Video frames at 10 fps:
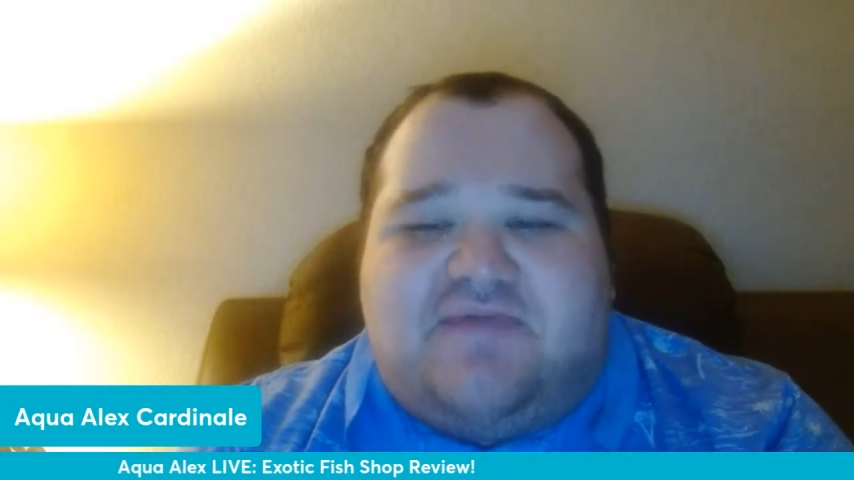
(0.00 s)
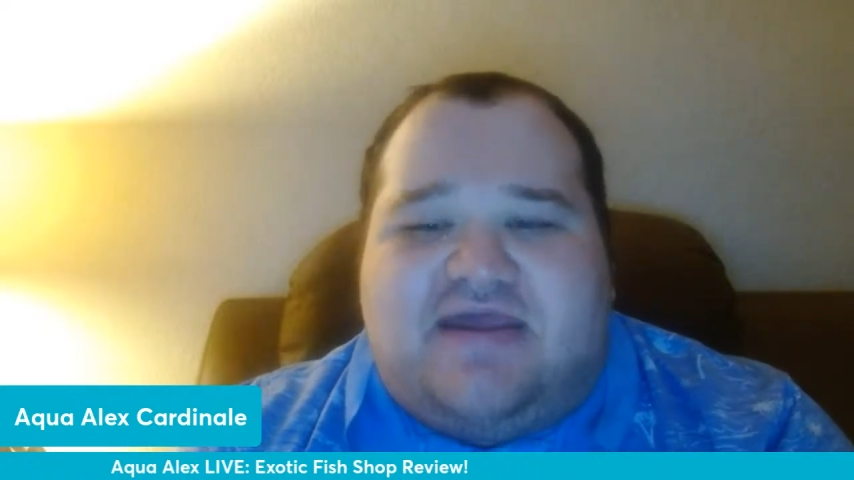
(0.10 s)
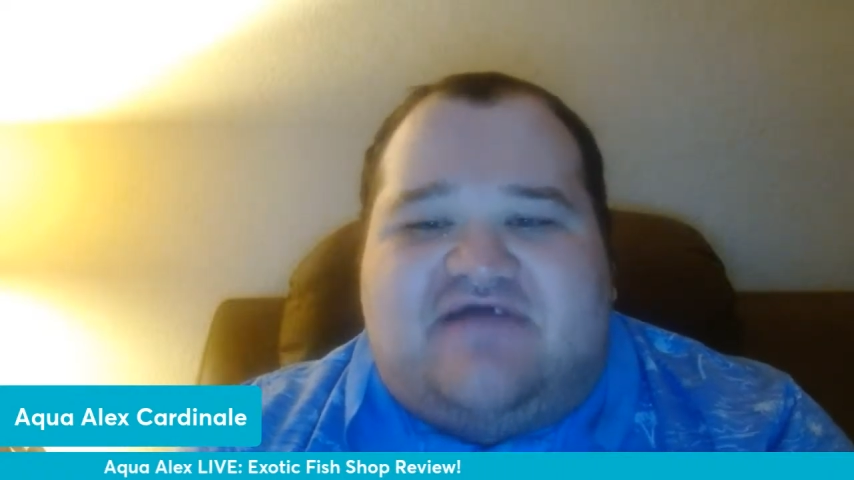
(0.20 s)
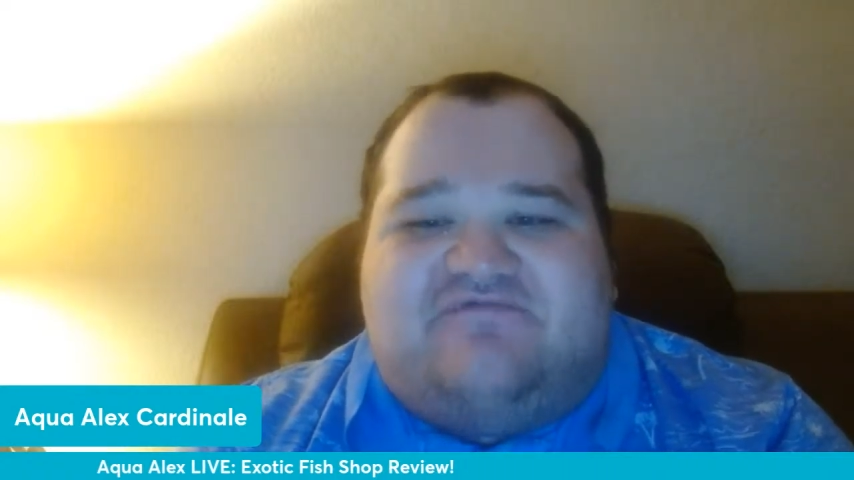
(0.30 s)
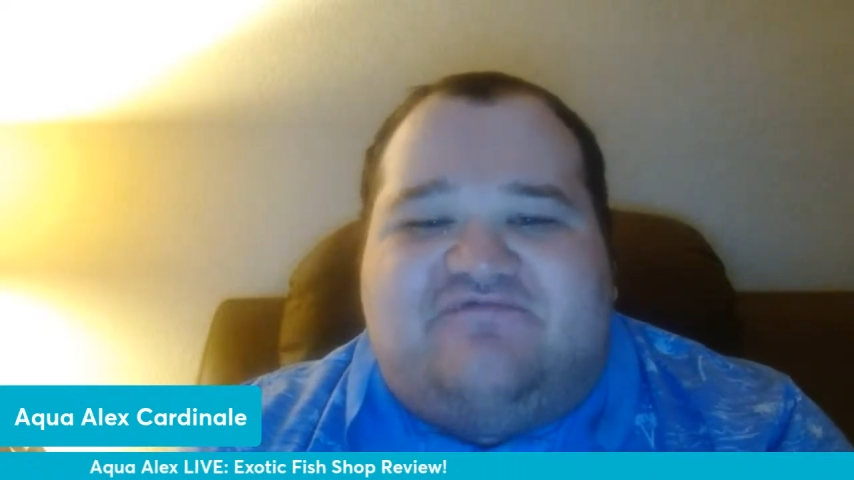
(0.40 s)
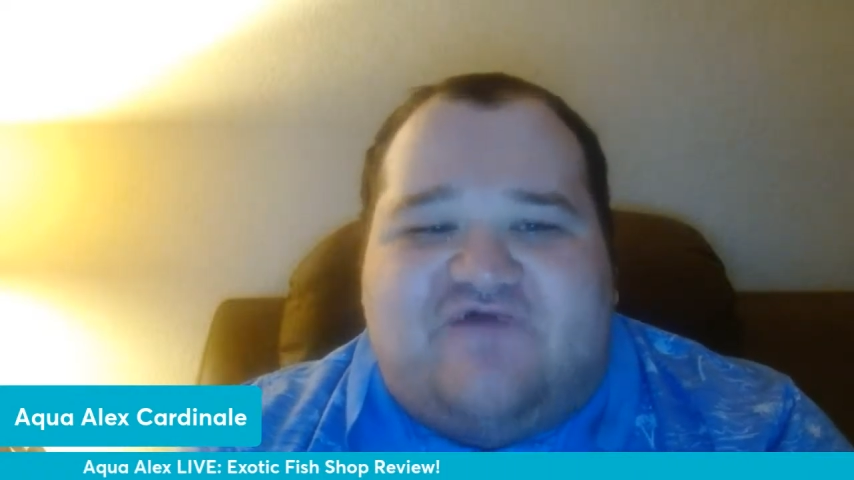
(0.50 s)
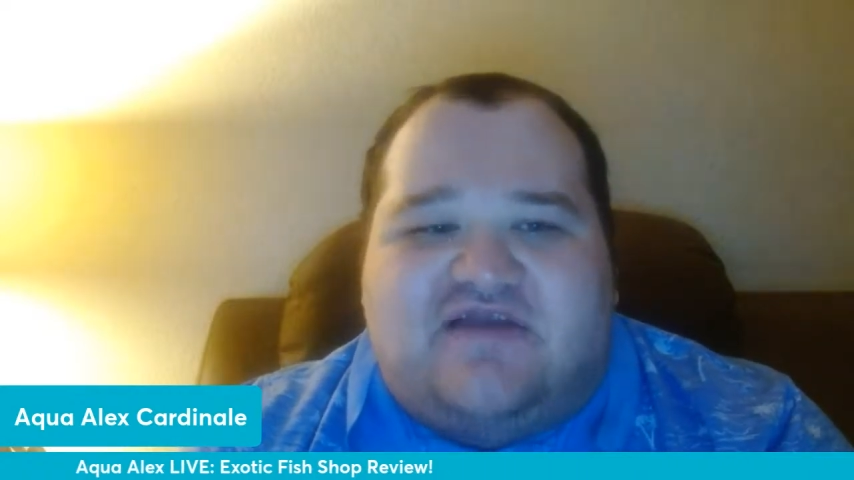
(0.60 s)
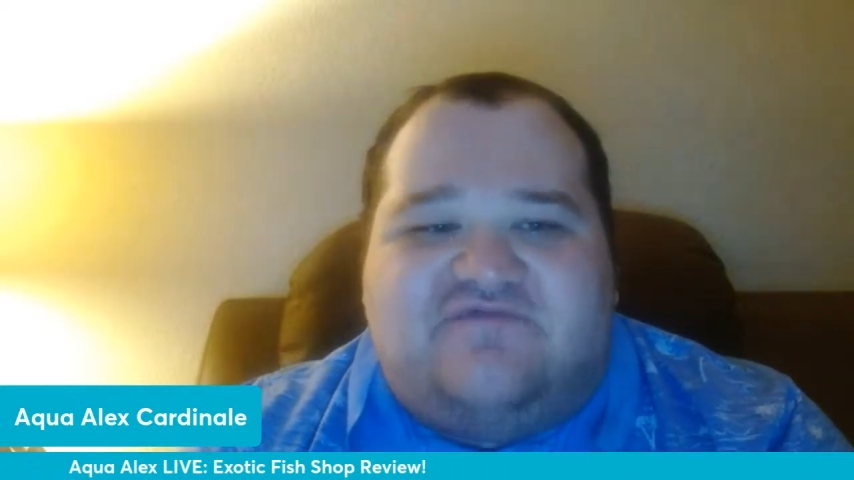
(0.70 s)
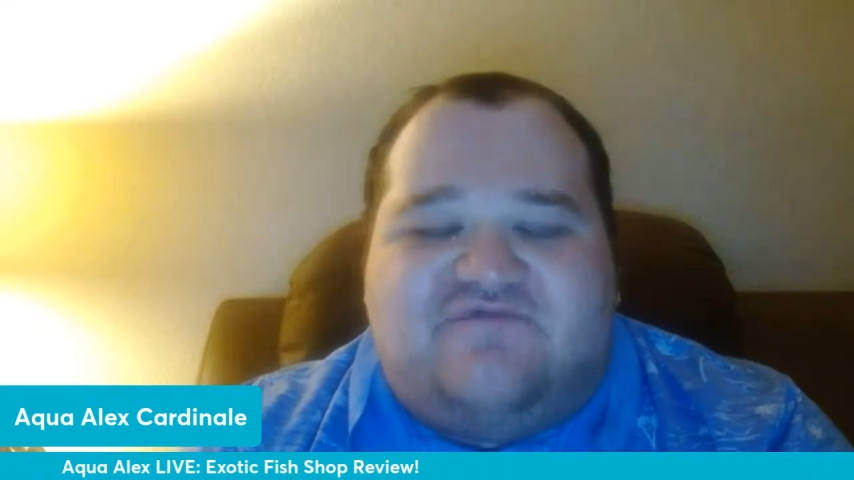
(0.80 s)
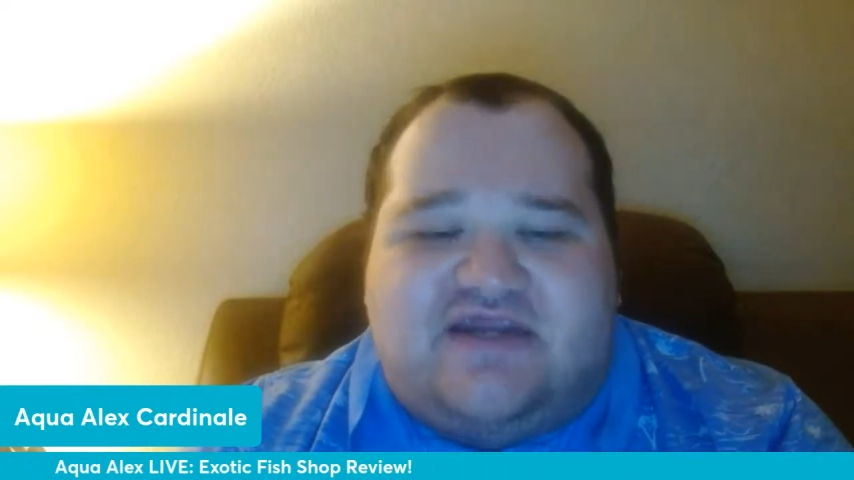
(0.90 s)
be a
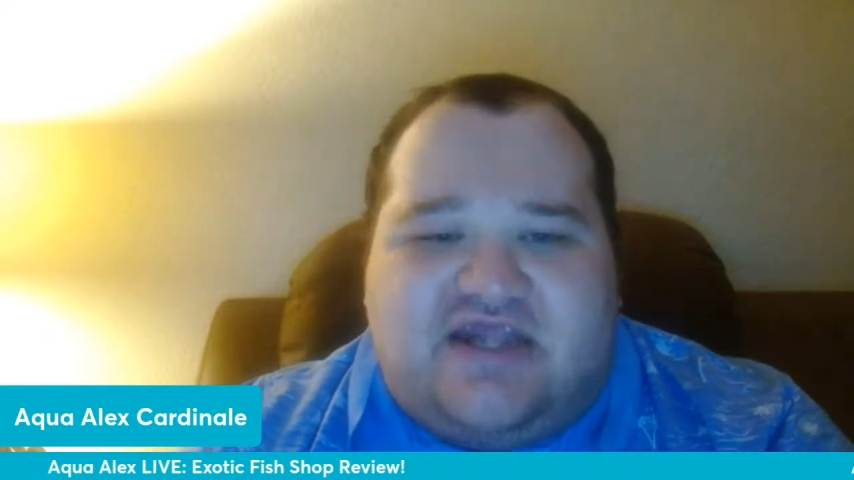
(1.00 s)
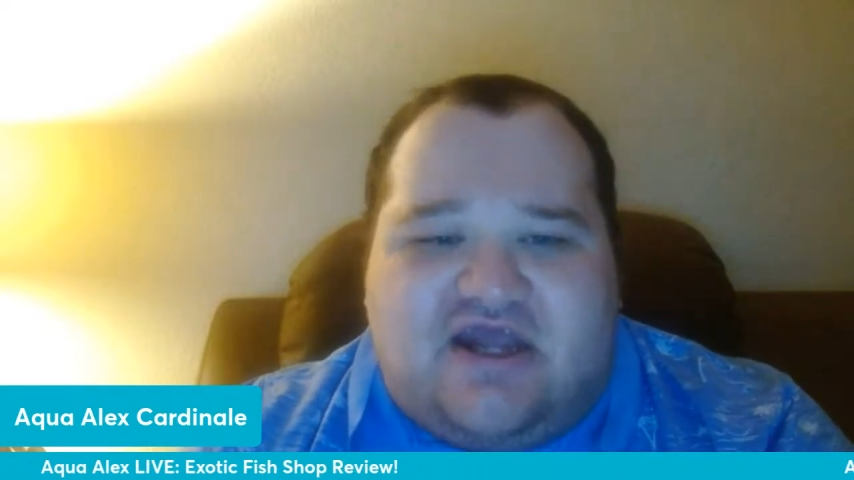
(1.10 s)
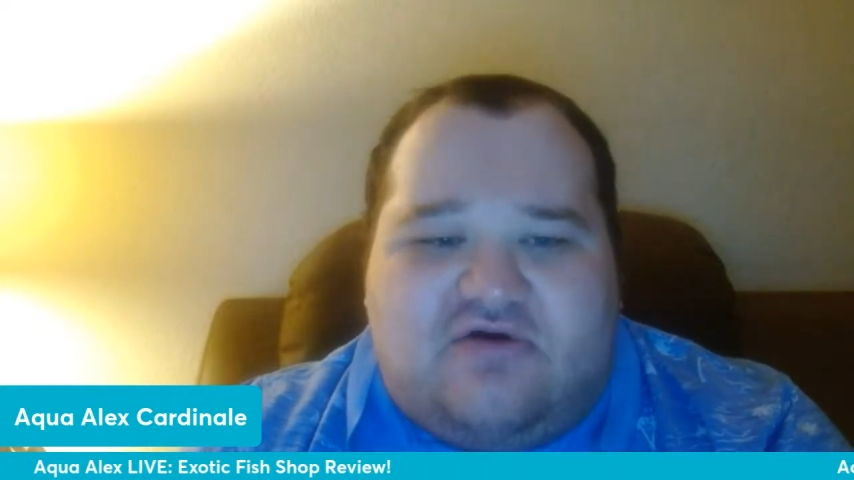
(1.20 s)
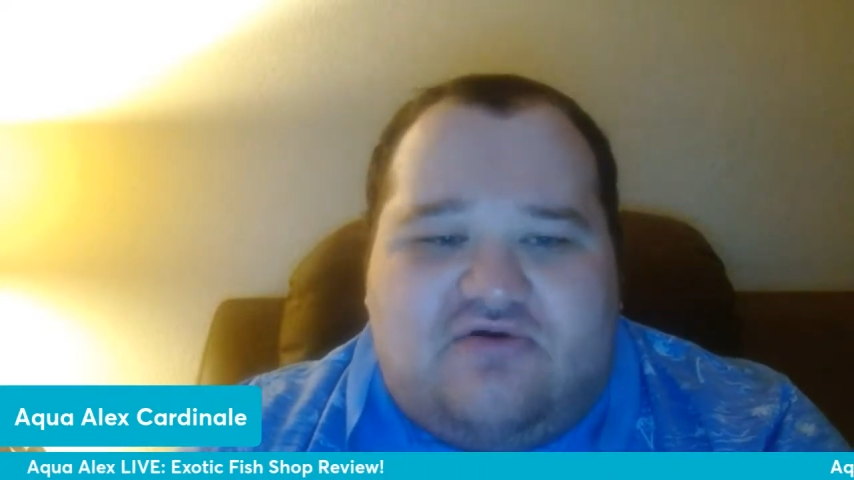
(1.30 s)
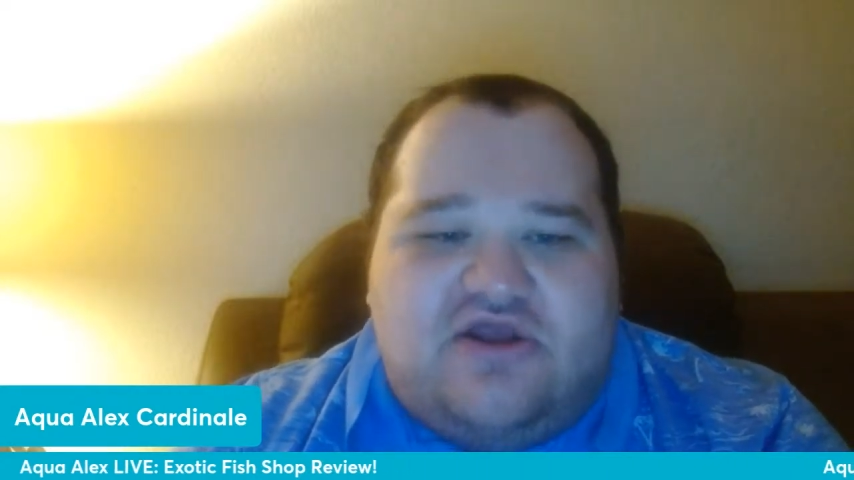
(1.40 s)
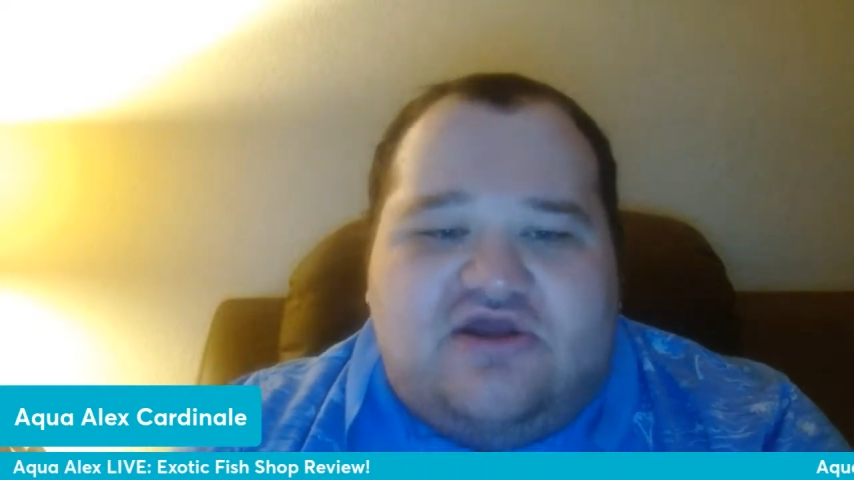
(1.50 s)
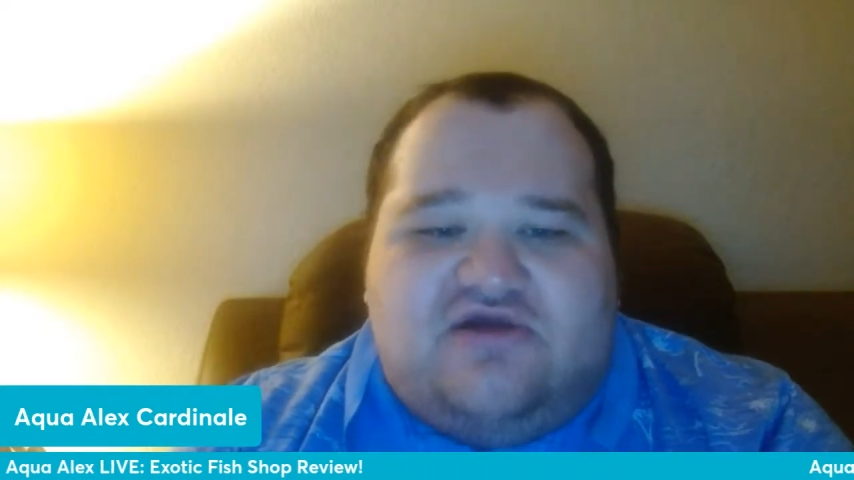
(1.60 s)
fun video